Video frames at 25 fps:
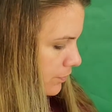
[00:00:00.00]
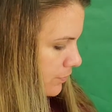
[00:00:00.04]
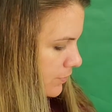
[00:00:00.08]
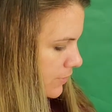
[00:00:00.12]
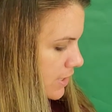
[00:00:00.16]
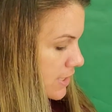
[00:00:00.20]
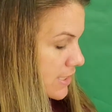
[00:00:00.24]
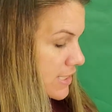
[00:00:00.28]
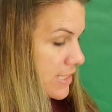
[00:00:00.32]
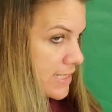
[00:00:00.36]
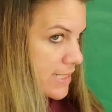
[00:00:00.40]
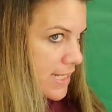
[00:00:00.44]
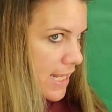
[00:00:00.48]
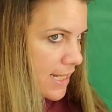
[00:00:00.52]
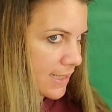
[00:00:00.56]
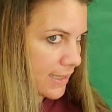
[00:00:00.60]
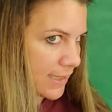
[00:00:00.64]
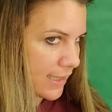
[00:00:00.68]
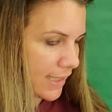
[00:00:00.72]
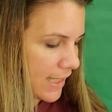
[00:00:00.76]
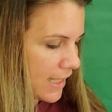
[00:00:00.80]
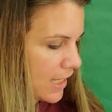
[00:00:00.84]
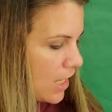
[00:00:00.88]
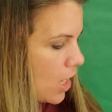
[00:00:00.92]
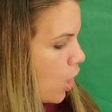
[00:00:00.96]

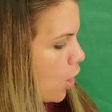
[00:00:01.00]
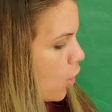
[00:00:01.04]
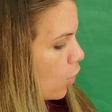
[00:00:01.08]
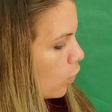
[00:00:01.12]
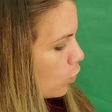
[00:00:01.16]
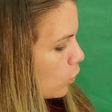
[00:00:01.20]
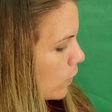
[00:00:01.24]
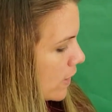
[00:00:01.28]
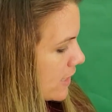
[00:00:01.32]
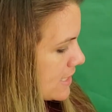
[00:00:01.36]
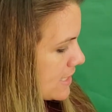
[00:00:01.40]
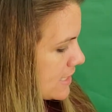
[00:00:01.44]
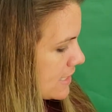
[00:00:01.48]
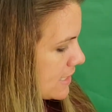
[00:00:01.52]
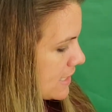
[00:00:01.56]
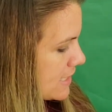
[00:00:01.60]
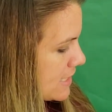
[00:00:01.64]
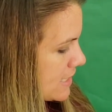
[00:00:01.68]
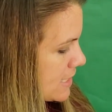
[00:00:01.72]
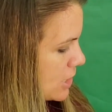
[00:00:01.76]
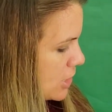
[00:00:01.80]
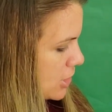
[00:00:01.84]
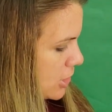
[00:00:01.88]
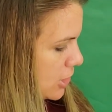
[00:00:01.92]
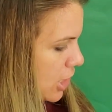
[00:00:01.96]
Suddenly,
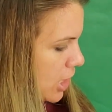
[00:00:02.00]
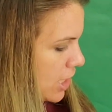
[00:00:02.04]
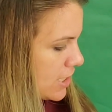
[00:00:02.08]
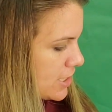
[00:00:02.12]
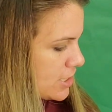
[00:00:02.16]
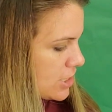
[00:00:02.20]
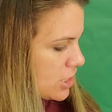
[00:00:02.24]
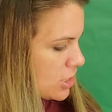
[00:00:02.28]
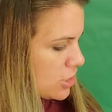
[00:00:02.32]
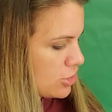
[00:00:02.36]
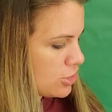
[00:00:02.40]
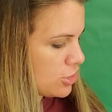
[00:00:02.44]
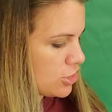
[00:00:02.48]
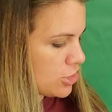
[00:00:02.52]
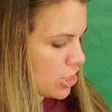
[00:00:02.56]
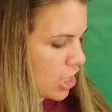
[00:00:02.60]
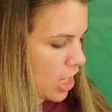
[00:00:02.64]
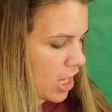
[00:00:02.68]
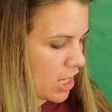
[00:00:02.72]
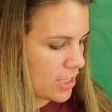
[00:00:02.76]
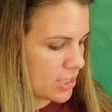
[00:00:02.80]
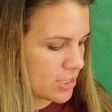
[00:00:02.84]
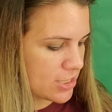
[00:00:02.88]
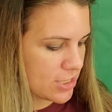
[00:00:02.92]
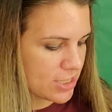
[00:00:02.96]
Wesley's thoughts
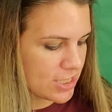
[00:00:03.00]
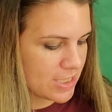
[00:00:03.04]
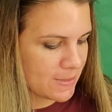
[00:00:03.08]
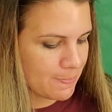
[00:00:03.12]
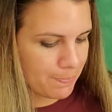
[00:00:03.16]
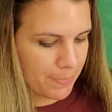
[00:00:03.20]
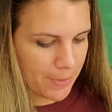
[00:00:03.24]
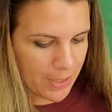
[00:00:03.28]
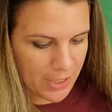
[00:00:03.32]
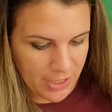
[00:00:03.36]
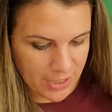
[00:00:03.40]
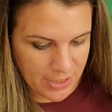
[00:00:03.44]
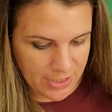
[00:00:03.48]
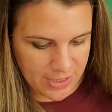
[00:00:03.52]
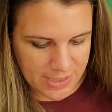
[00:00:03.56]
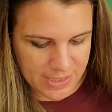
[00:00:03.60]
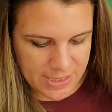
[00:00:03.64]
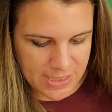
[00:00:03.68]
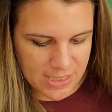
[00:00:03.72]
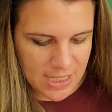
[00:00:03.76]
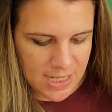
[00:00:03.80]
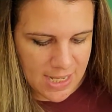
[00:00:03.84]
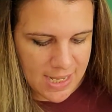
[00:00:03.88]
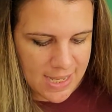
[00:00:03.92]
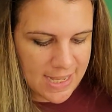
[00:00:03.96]
shot sparks.
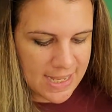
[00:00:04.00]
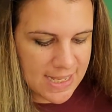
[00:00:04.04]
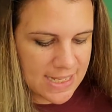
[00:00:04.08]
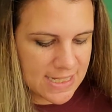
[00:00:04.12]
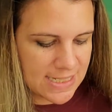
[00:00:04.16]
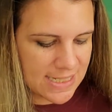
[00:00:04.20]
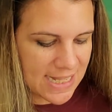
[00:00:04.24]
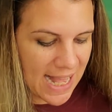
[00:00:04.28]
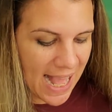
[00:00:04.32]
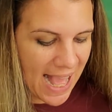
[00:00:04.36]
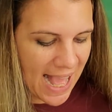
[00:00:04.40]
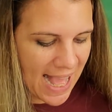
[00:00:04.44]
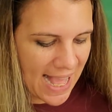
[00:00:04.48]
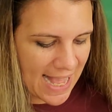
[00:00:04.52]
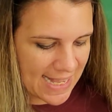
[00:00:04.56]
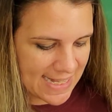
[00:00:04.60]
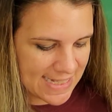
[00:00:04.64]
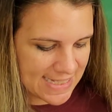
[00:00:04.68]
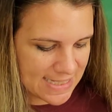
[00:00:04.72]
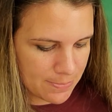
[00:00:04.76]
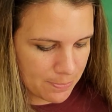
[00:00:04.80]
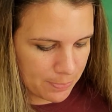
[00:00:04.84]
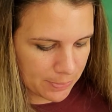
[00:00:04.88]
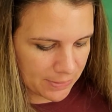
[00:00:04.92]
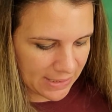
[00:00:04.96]
His
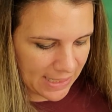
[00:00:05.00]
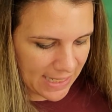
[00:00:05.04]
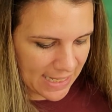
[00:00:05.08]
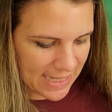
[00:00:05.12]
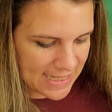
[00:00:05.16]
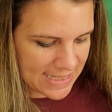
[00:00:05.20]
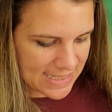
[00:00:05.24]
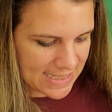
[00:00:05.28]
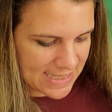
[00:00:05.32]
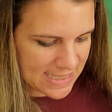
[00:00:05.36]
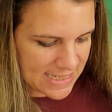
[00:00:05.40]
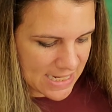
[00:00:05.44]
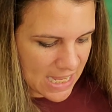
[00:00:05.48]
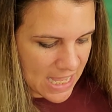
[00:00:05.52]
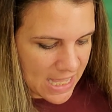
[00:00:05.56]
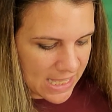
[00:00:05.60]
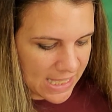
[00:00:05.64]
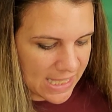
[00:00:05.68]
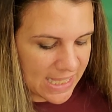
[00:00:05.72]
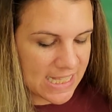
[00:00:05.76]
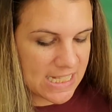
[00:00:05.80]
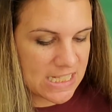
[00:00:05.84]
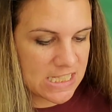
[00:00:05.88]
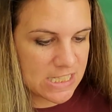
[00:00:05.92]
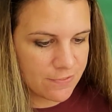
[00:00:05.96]
eyes blazed.
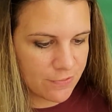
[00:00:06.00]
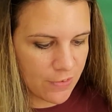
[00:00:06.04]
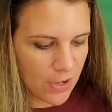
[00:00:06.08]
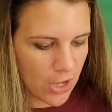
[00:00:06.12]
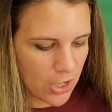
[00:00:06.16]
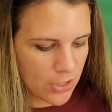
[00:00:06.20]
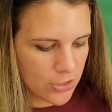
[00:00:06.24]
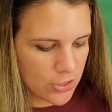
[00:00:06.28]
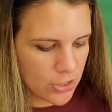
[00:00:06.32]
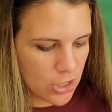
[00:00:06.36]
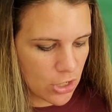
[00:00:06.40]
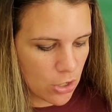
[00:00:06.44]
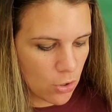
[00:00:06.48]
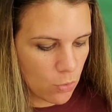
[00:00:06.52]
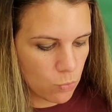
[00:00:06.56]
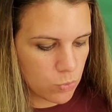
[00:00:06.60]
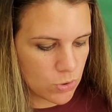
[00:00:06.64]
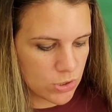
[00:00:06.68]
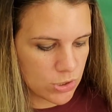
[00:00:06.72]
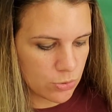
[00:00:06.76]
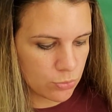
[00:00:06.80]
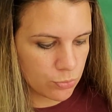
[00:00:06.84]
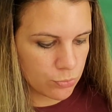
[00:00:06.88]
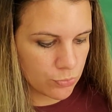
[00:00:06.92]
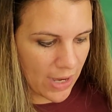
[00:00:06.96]
His father
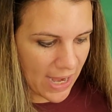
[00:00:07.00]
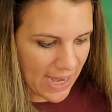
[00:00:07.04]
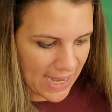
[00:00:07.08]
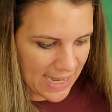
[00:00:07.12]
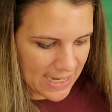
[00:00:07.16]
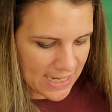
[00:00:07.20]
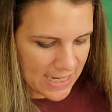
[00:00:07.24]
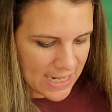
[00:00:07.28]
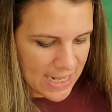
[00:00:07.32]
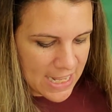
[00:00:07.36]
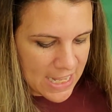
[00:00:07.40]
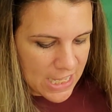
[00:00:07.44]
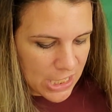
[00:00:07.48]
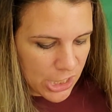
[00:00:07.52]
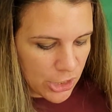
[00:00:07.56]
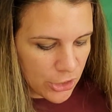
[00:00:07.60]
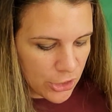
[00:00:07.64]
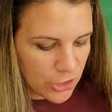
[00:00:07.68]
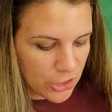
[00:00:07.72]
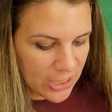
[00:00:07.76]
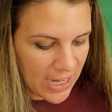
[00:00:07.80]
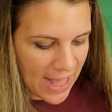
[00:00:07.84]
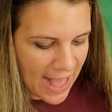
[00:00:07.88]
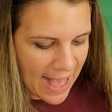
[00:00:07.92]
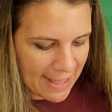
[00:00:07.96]
was right. He
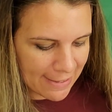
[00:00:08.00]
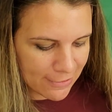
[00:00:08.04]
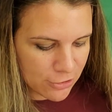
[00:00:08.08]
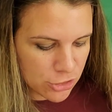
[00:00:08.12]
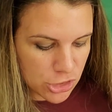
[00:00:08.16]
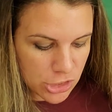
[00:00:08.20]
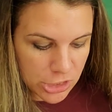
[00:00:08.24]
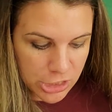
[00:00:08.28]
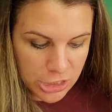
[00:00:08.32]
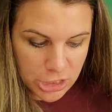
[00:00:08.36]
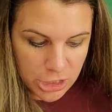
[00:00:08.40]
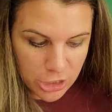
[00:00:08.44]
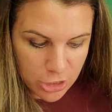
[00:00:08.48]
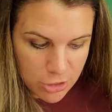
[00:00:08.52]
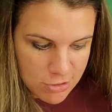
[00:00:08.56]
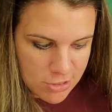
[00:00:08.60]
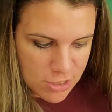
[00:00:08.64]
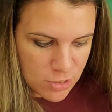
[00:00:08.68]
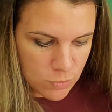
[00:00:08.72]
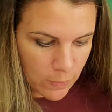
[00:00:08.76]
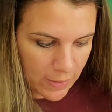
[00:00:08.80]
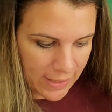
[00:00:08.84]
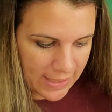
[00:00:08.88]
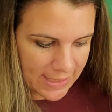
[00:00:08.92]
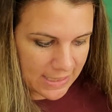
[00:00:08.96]
could actually
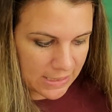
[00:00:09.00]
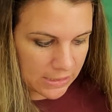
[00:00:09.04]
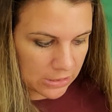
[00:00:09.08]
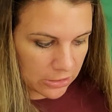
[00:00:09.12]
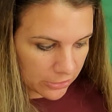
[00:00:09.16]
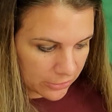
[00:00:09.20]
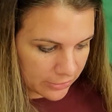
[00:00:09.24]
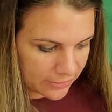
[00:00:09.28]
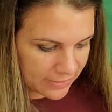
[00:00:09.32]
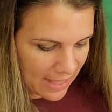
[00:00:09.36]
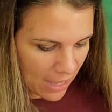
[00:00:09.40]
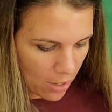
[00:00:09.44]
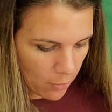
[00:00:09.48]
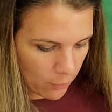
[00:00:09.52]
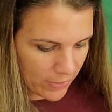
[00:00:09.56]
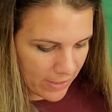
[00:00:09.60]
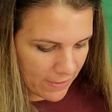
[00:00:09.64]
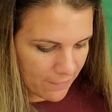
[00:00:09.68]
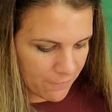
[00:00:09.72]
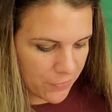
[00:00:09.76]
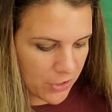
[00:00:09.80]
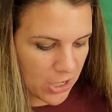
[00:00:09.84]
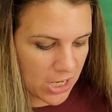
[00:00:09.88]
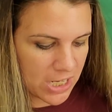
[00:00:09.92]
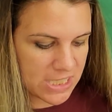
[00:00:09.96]
use what he'd learned that
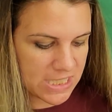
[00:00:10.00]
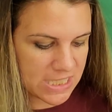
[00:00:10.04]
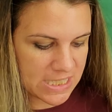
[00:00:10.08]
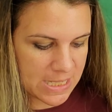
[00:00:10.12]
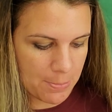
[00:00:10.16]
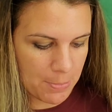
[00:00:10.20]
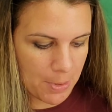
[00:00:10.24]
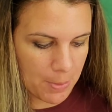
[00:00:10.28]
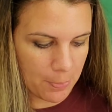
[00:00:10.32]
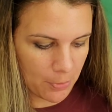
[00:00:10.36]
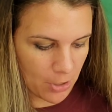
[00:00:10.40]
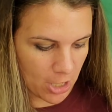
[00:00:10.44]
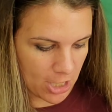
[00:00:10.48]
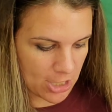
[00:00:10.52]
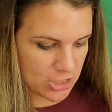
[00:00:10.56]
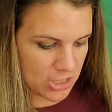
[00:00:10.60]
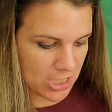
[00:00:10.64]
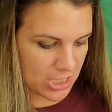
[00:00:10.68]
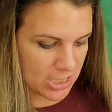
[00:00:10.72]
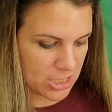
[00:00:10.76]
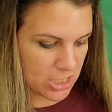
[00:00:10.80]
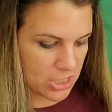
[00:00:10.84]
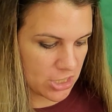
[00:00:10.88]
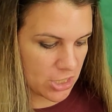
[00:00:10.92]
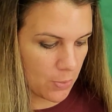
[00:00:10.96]
week for a summer
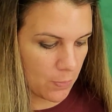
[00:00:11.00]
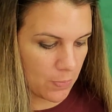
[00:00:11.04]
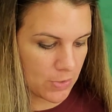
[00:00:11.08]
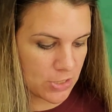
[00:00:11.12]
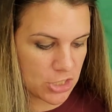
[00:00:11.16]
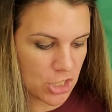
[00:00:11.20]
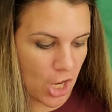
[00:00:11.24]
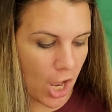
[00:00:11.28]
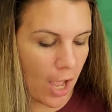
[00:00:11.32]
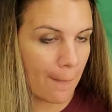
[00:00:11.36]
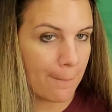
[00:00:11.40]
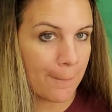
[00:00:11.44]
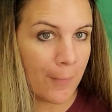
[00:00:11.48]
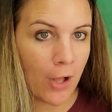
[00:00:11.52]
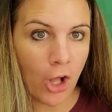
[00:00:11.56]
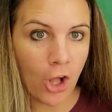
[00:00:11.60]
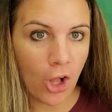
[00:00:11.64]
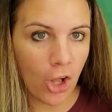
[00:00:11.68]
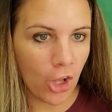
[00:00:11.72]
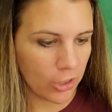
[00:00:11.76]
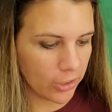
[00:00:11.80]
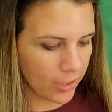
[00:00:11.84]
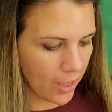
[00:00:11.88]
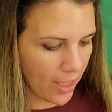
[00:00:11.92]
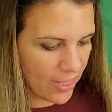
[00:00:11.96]
project that would top
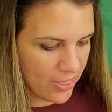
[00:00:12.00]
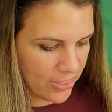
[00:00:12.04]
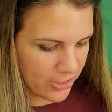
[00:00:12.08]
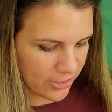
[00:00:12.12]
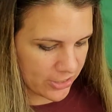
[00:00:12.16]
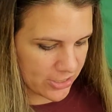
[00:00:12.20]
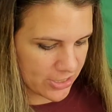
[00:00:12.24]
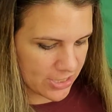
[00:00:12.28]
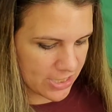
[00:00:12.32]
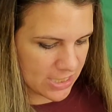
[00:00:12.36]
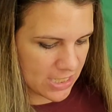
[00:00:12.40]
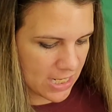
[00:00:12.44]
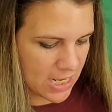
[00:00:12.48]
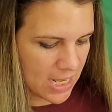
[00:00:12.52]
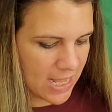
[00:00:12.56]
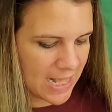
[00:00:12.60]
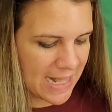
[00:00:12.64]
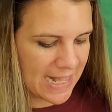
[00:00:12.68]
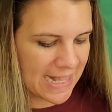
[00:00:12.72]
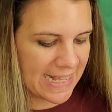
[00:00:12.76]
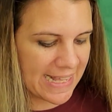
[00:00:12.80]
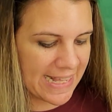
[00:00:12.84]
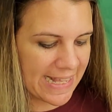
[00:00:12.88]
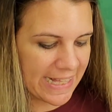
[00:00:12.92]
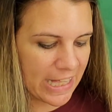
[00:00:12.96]
all others.
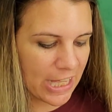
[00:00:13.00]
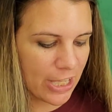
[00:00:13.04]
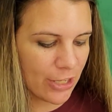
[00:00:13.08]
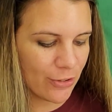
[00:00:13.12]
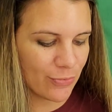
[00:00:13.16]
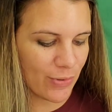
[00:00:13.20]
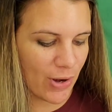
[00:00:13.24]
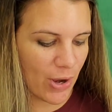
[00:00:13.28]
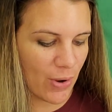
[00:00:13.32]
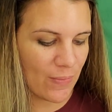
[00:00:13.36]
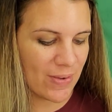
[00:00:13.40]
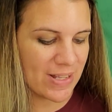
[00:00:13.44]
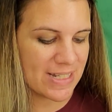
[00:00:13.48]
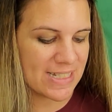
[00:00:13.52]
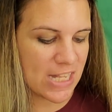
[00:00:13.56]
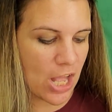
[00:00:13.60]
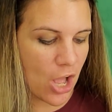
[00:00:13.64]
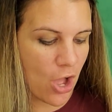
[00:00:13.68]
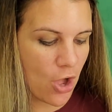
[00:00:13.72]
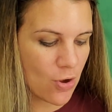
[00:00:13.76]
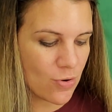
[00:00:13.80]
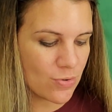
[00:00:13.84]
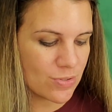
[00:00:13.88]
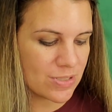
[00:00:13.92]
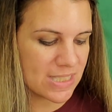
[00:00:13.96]
He could grow his
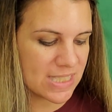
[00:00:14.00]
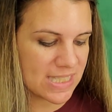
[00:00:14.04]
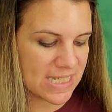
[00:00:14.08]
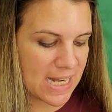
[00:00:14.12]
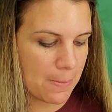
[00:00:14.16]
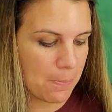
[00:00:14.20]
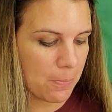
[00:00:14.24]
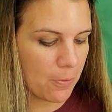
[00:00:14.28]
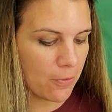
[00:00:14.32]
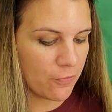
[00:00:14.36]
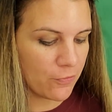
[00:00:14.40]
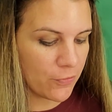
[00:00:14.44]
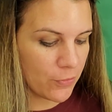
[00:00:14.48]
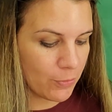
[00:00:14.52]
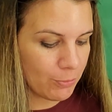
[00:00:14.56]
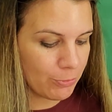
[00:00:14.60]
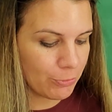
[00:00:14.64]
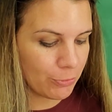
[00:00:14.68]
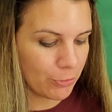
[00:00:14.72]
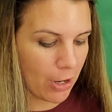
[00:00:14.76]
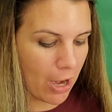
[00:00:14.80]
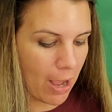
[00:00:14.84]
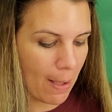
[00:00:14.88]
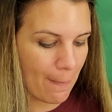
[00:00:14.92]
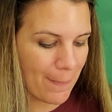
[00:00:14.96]
own staple food
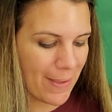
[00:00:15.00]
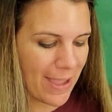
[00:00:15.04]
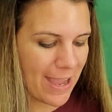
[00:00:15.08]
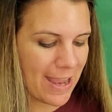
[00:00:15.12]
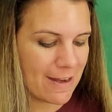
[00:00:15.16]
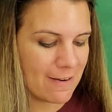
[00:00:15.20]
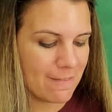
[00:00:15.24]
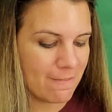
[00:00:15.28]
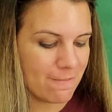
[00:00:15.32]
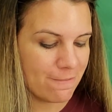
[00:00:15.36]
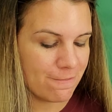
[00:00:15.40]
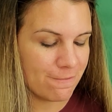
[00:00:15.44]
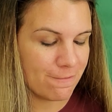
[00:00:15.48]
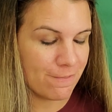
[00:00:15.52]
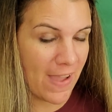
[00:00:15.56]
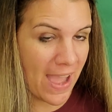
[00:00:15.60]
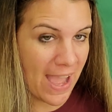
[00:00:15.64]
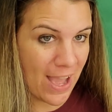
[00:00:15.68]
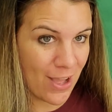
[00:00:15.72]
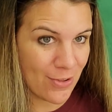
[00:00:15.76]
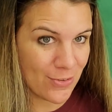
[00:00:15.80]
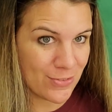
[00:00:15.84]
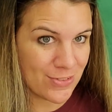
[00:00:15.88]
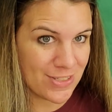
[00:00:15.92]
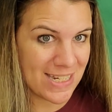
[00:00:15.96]
crop and
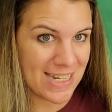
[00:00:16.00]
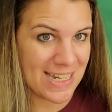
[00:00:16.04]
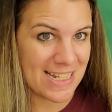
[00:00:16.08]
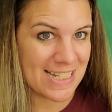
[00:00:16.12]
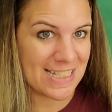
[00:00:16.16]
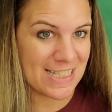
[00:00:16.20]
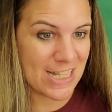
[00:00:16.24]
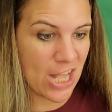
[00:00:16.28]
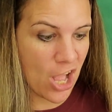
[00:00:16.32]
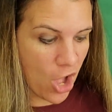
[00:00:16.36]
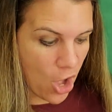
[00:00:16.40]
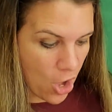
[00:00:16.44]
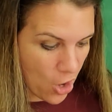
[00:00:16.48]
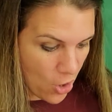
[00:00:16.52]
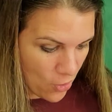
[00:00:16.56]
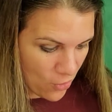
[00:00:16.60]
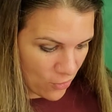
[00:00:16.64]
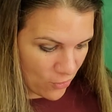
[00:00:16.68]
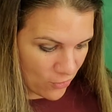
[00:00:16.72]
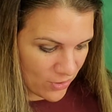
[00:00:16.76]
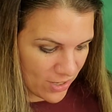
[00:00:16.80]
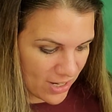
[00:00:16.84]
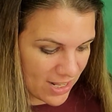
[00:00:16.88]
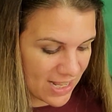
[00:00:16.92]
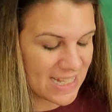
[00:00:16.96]
found his
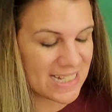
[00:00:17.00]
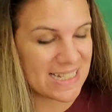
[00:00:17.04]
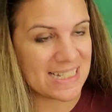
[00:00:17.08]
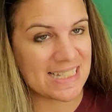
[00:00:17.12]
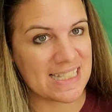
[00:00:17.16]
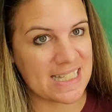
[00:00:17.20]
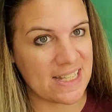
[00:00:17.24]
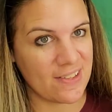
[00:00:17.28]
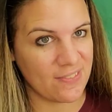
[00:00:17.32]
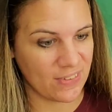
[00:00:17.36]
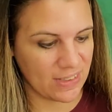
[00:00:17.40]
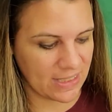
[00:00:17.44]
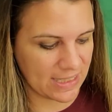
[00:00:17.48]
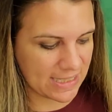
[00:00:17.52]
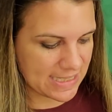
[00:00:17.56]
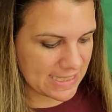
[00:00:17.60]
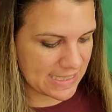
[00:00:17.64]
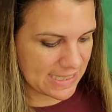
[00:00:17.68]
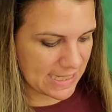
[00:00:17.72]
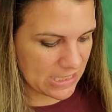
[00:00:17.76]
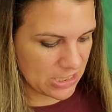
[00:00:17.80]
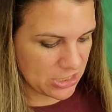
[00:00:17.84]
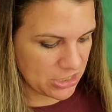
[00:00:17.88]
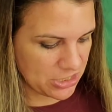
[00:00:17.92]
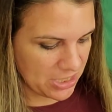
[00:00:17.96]
own
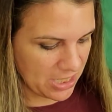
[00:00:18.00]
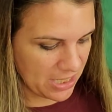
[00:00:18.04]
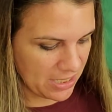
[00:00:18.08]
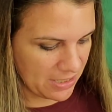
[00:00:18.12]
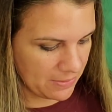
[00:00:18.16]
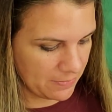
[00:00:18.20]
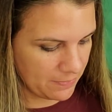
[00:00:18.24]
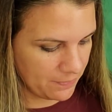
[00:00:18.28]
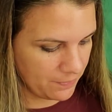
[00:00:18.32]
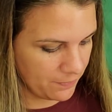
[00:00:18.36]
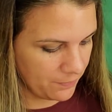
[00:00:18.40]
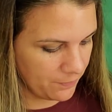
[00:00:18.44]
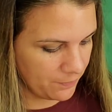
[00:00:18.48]
civilization.